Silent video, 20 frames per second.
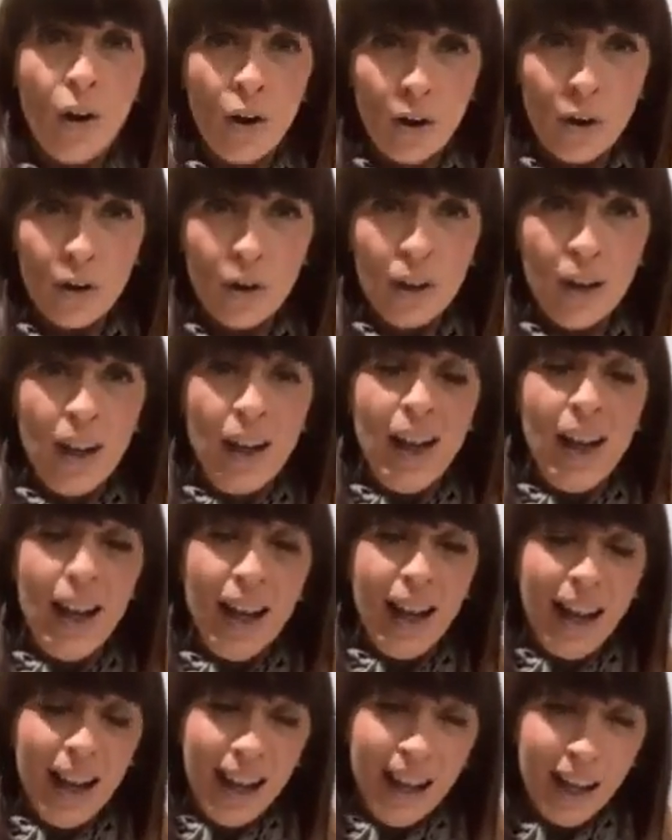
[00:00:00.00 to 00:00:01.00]
or
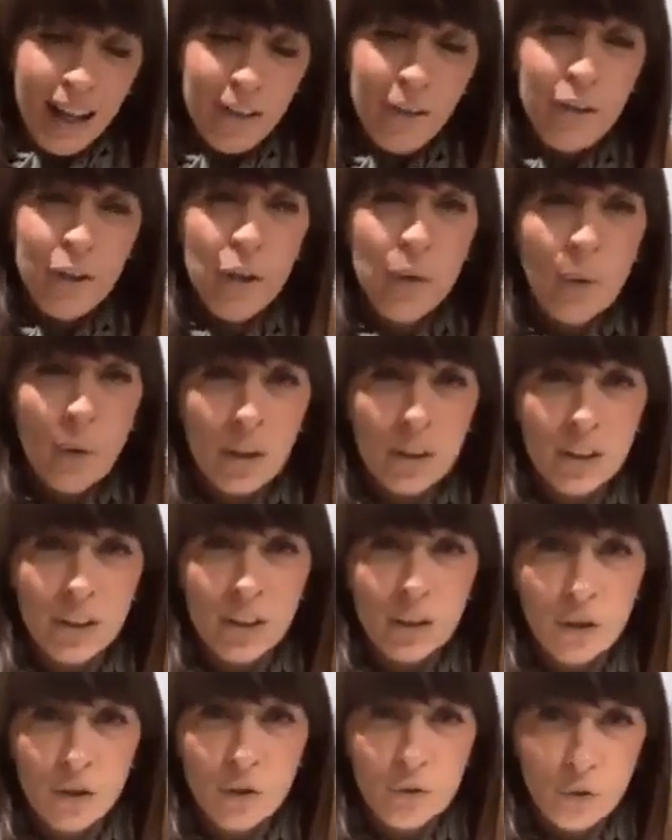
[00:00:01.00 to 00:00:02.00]
if you want
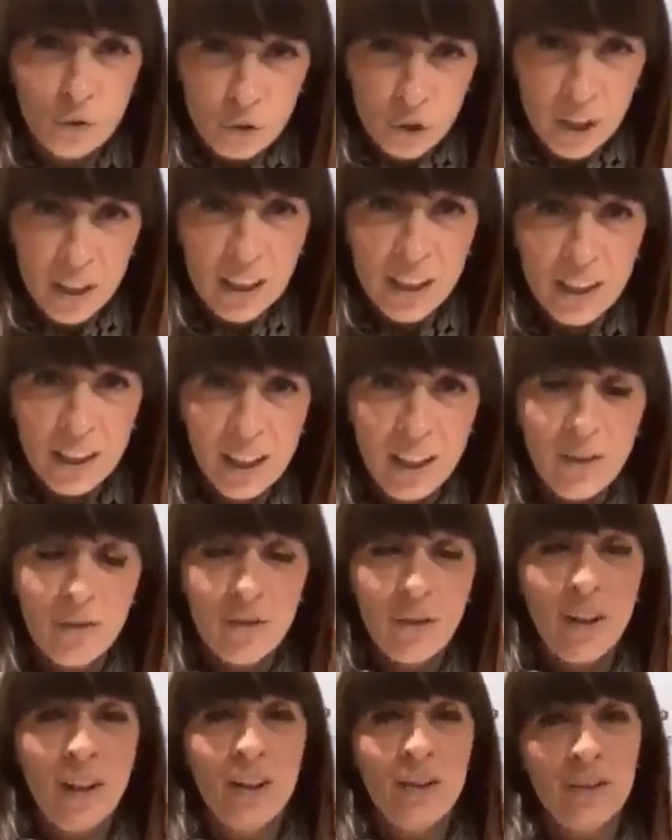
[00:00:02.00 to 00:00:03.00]
to go really
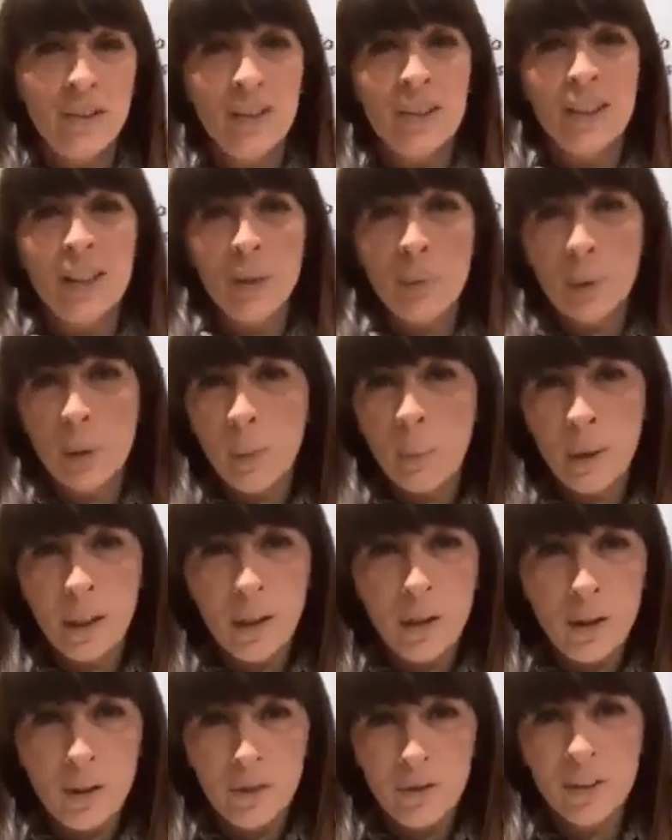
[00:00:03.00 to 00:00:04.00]
further and deeper,
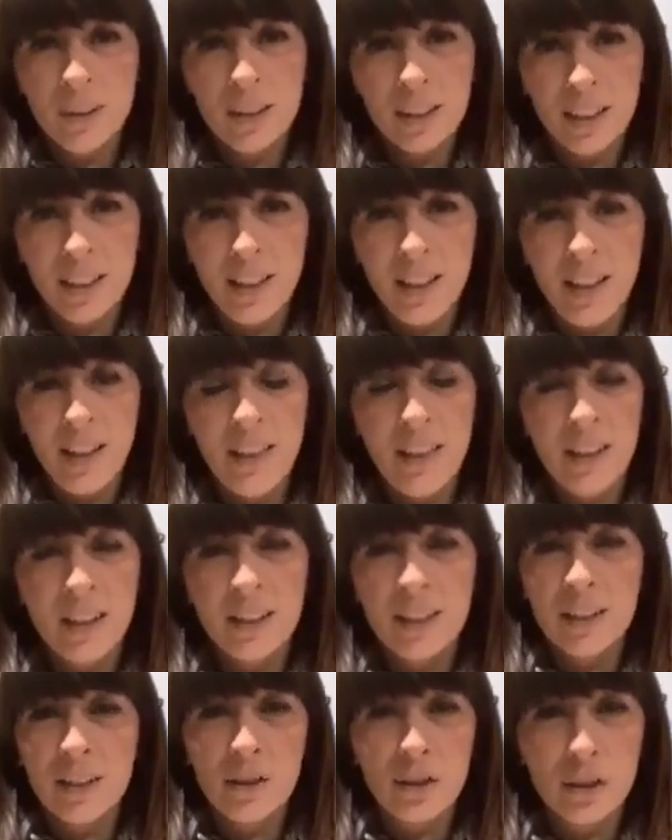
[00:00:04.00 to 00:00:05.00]
obviously
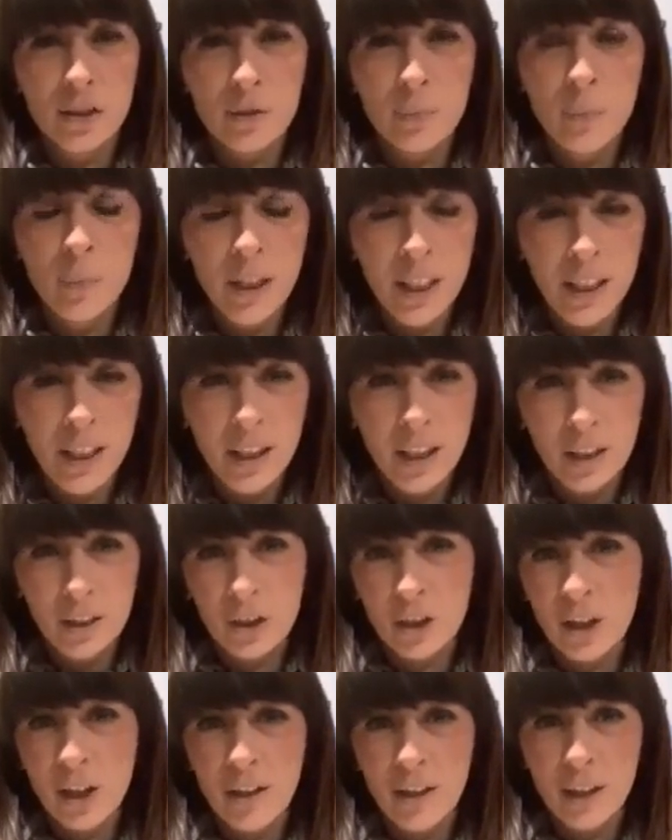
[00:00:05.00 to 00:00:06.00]
this is just me
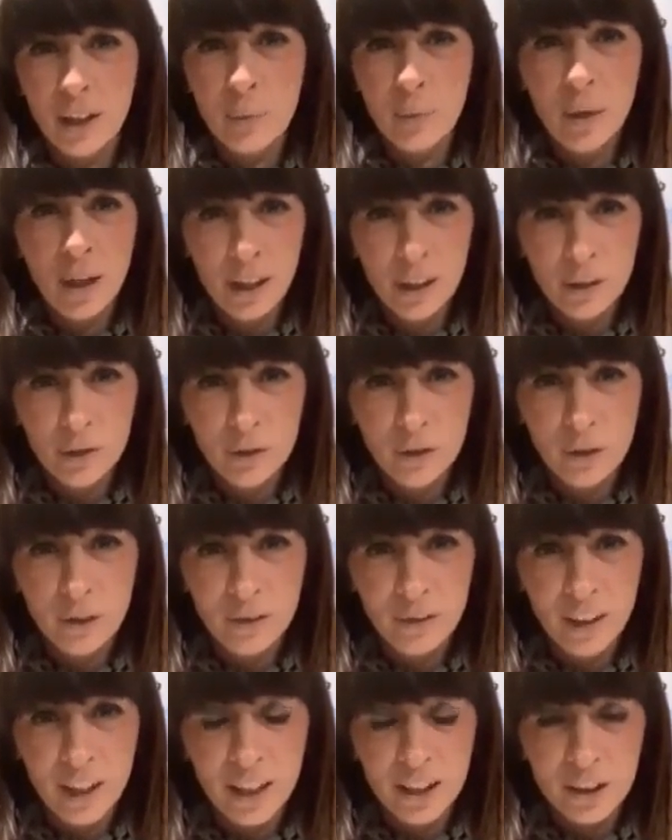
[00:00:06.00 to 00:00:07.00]
sharing my own
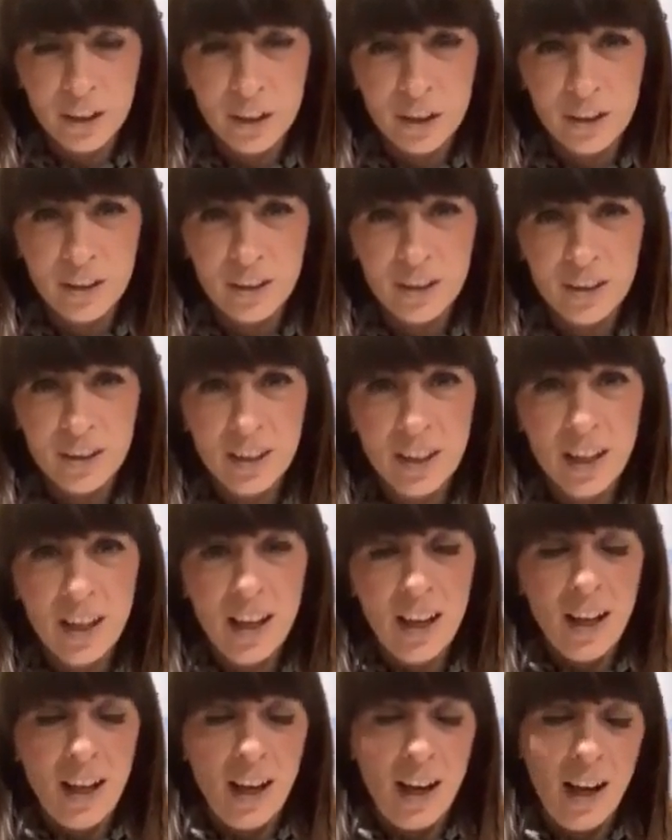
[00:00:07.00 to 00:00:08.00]
reflections
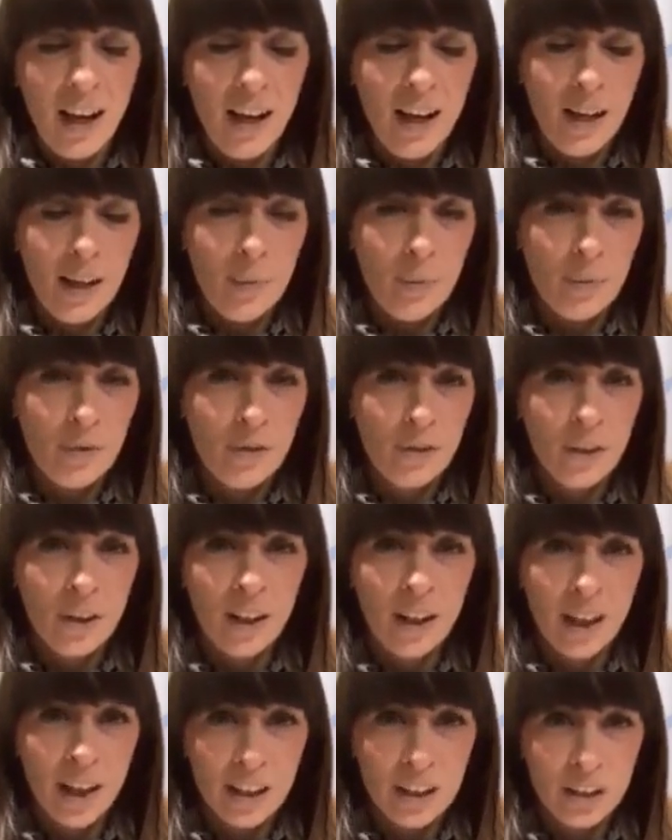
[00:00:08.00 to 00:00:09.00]
for
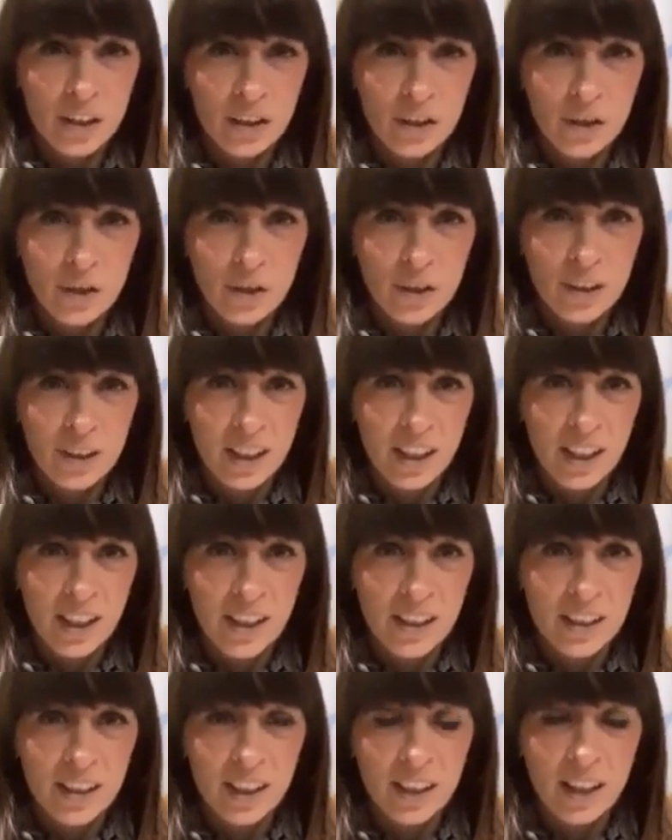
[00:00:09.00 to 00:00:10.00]
the last 100
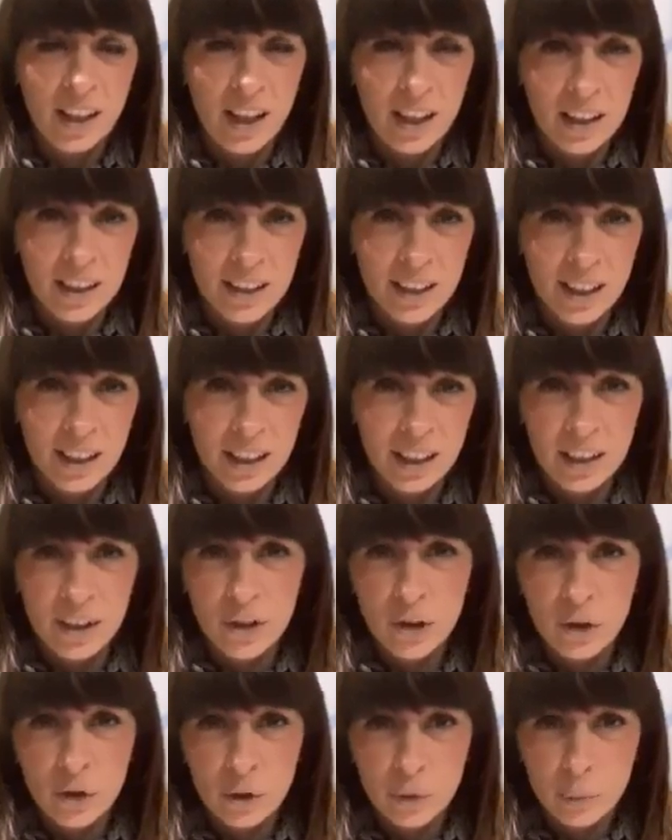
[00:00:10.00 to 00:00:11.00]
days and asking these
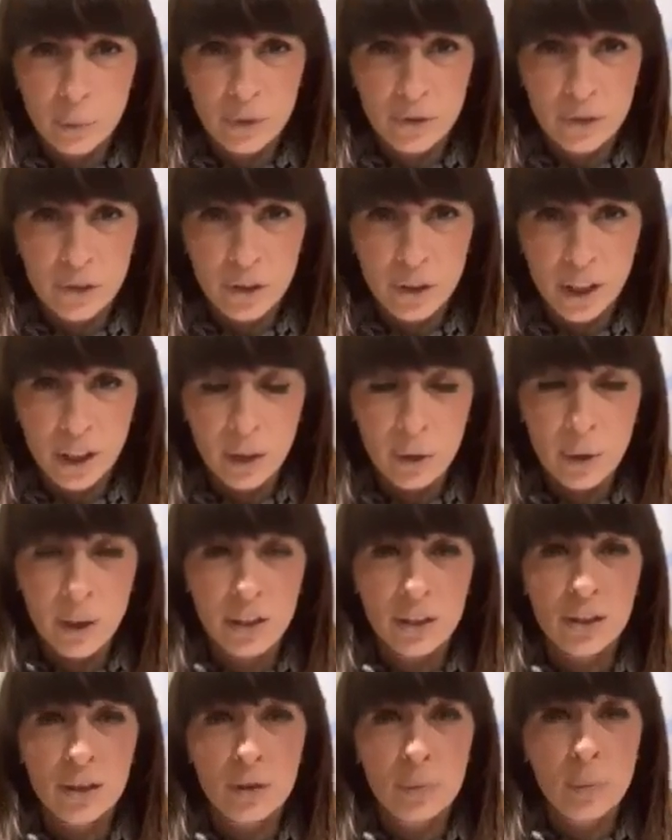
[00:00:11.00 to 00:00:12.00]
thought-provoking
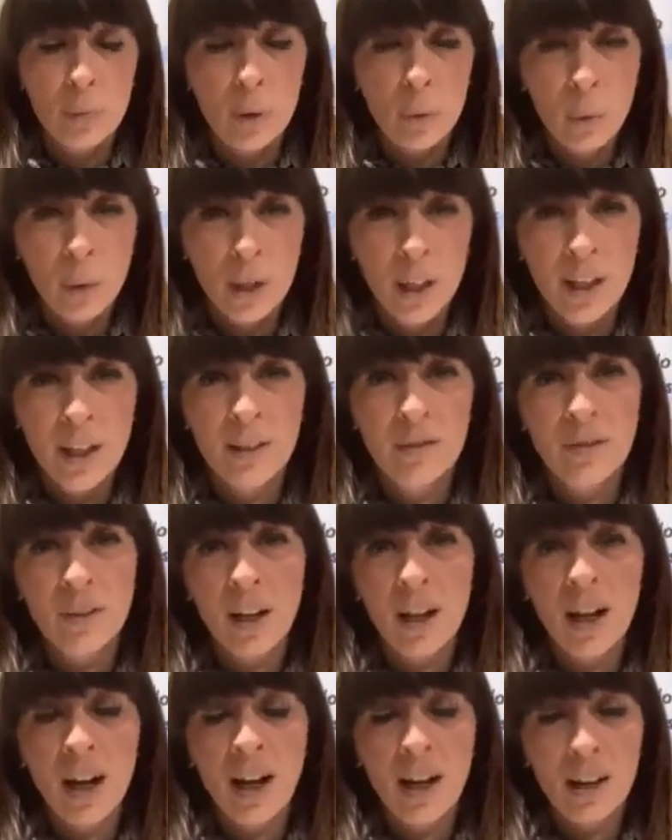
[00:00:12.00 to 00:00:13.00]
questions, but we
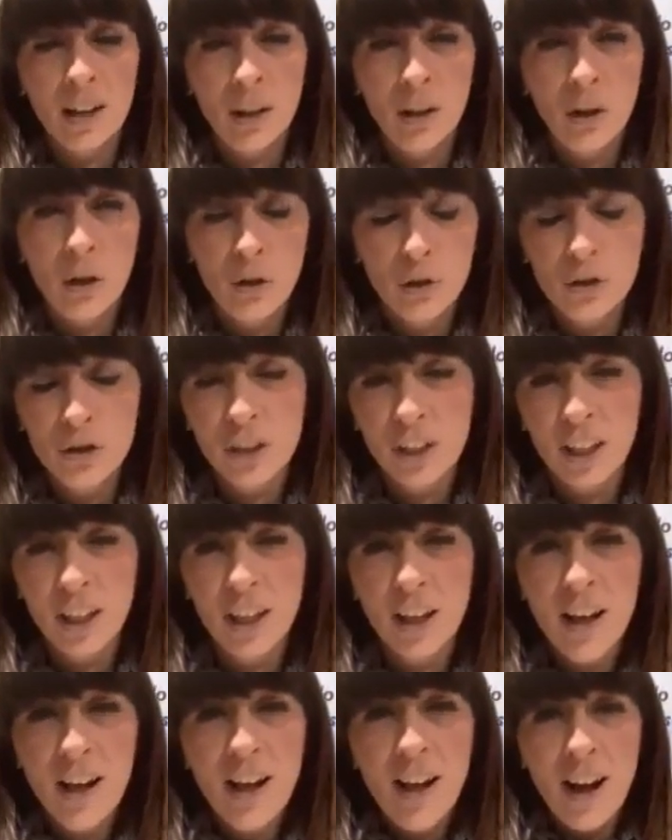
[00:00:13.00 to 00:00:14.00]
are
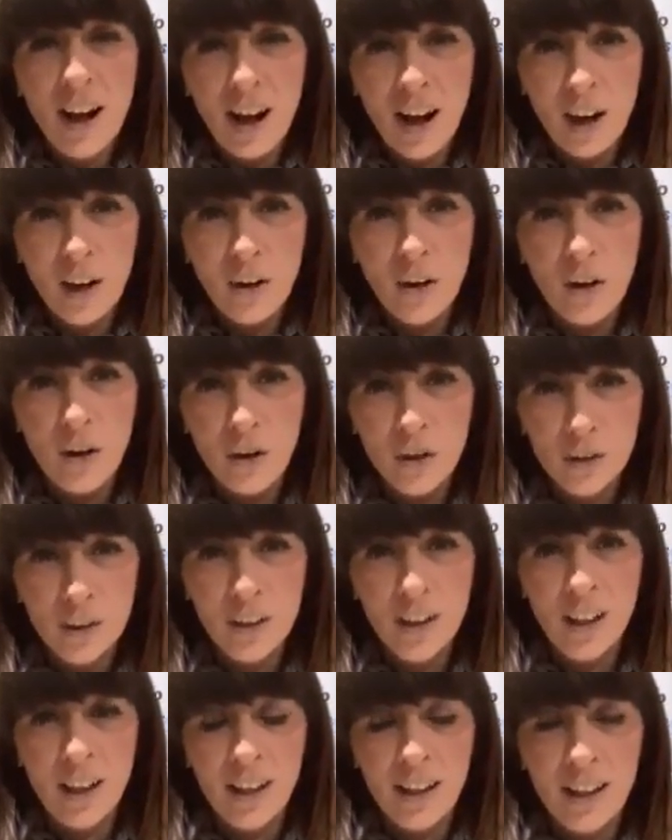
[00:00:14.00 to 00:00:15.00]
launching our
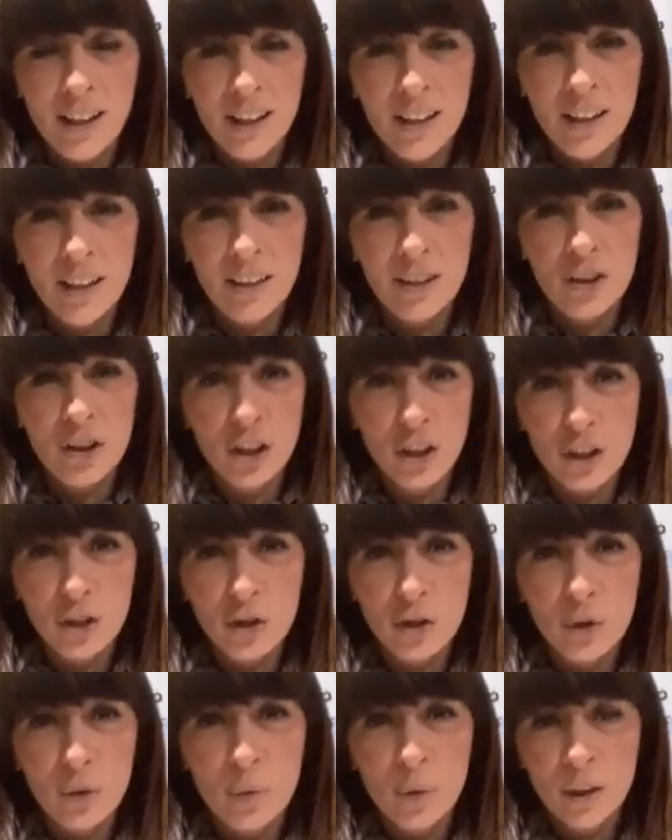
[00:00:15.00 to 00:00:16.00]
online
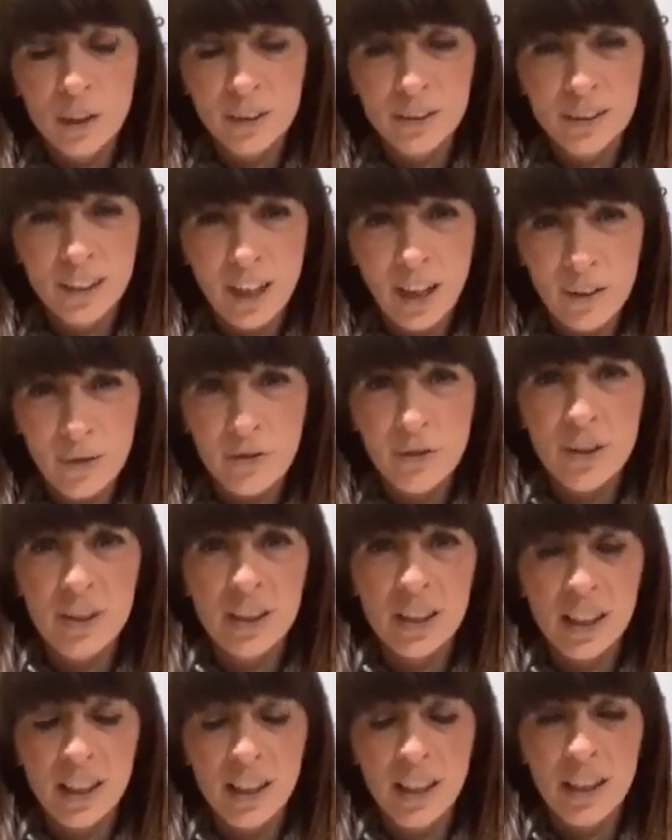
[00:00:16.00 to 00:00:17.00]
Change Your World
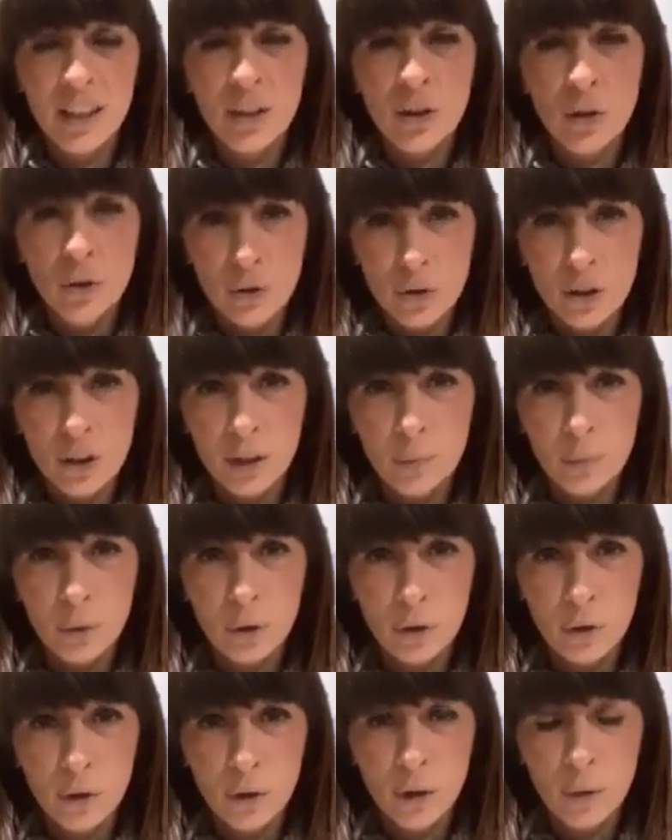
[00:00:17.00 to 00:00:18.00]
Everyday coaching
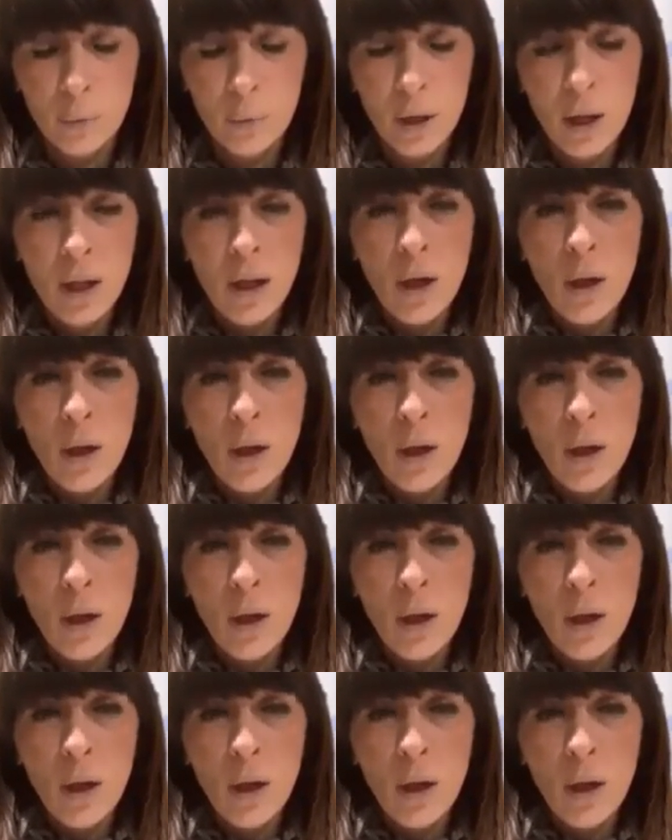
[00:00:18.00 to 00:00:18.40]
program,